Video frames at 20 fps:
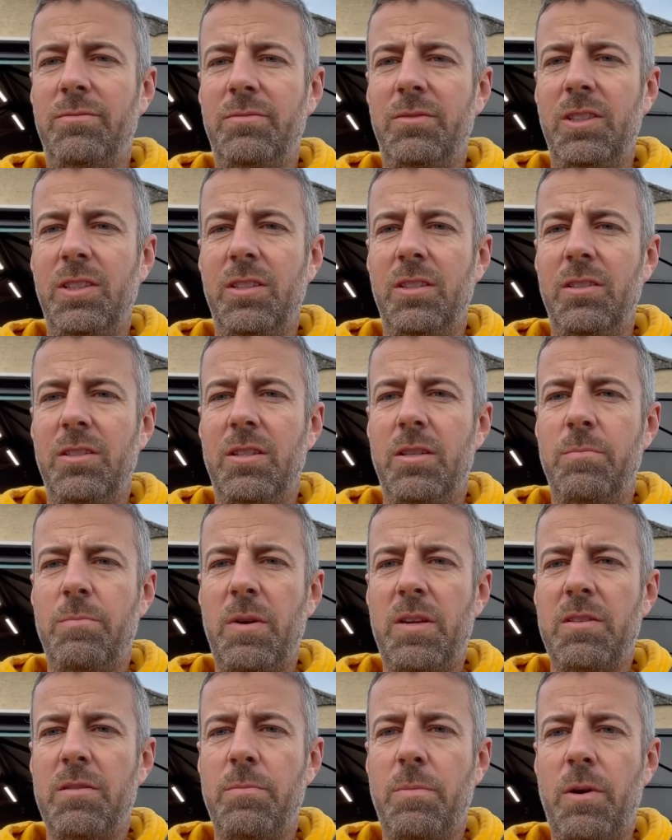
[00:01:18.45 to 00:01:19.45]
You know, it's the
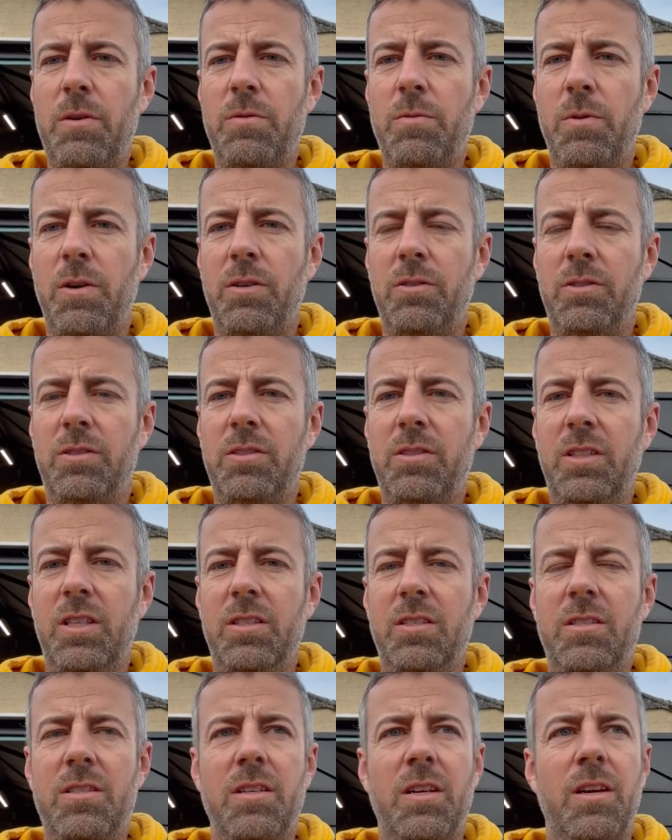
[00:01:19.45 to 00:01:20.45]
best of both worlds.
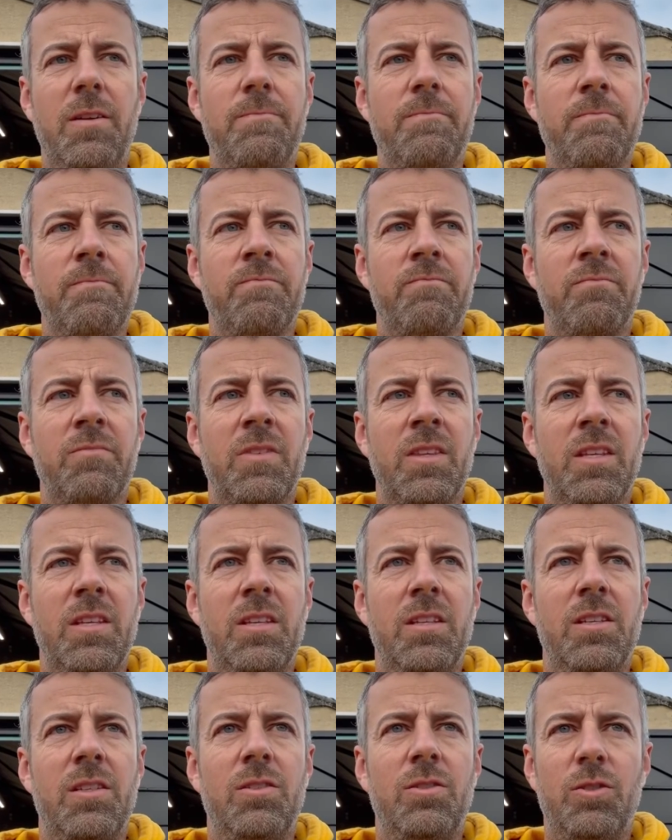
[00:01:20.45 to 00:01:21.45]
It's
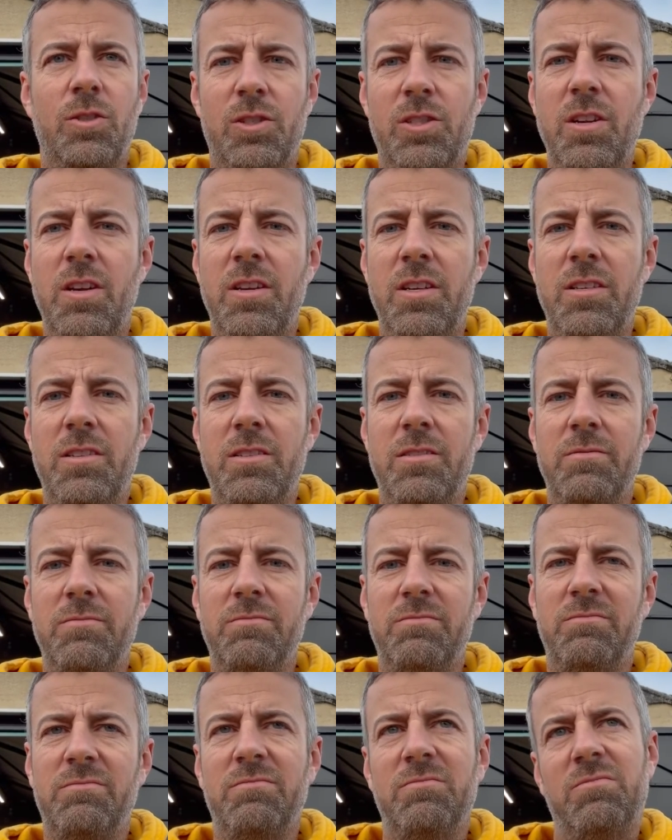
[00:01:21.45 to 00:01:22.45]
looks nice,
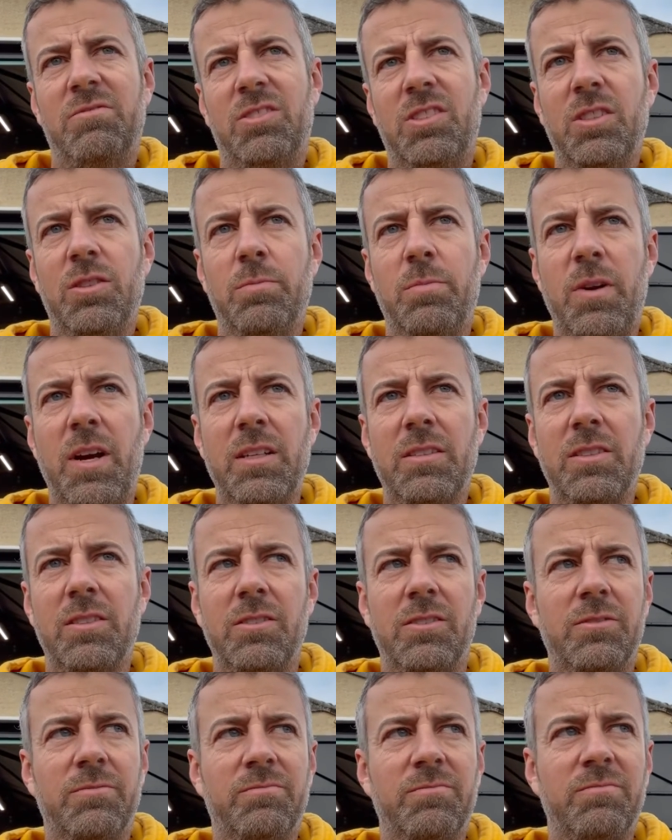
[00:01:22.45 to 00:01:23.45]
still
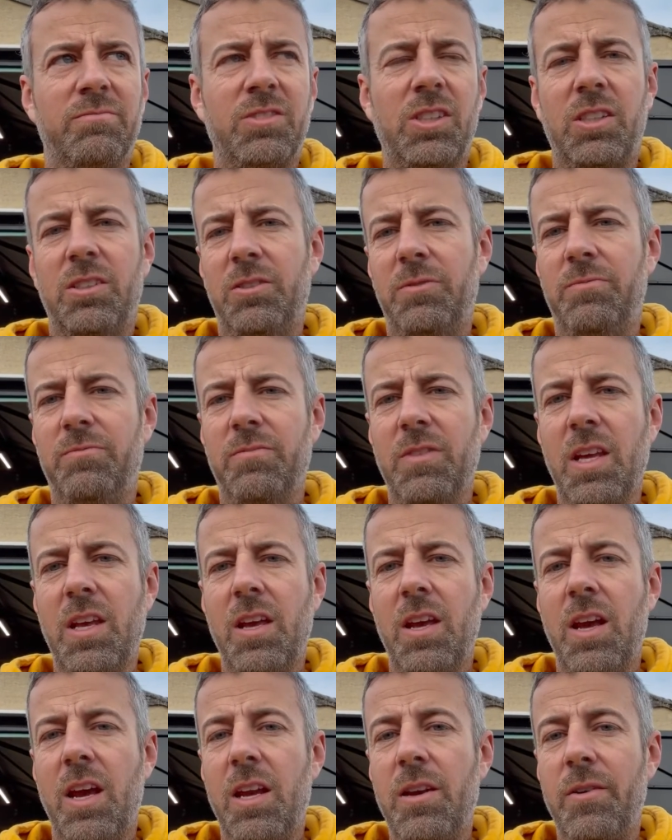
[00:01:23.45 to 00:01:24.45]
practical. So
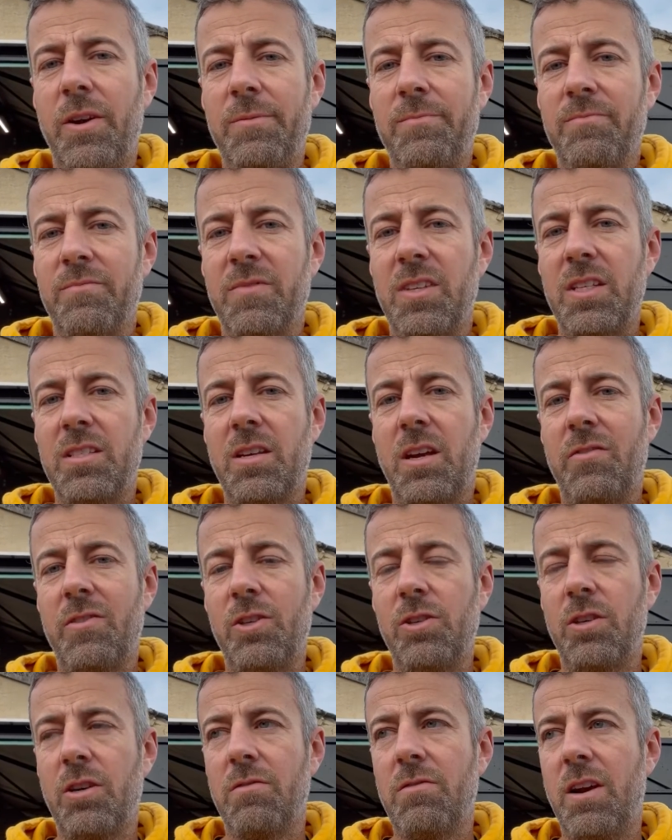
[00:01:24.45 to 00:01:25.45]
anyway, let's have a
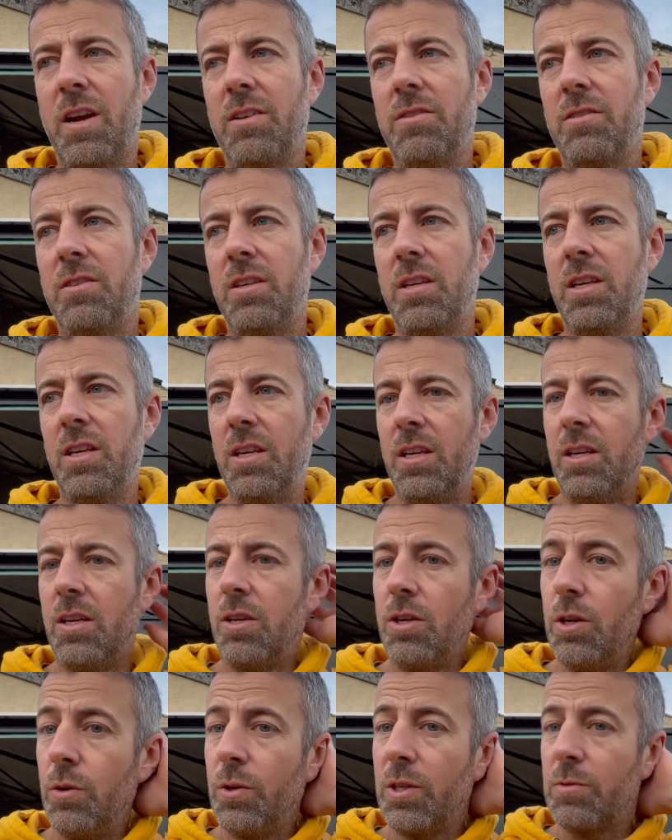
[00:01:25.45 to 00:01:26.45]
look around the
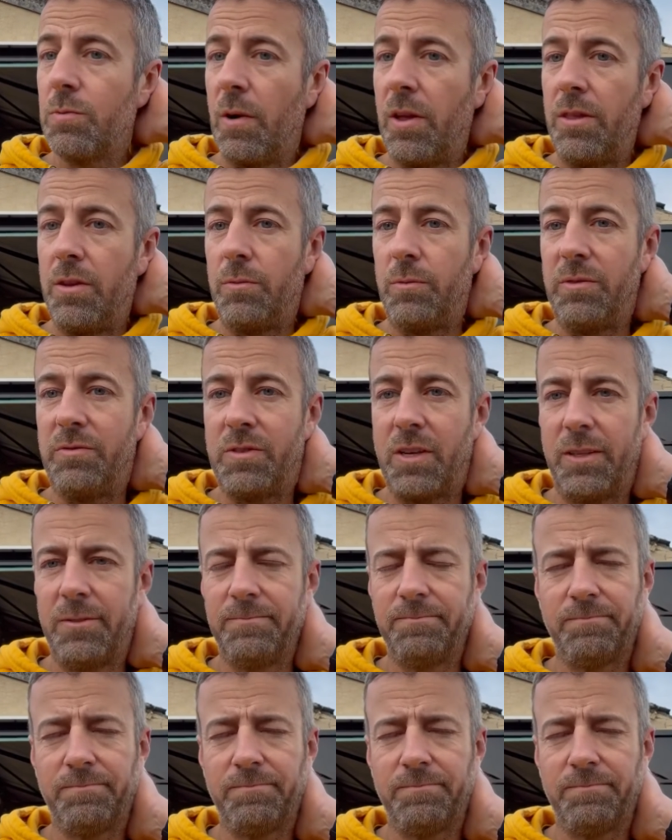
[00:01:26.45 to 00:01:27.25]
newest one that we've done.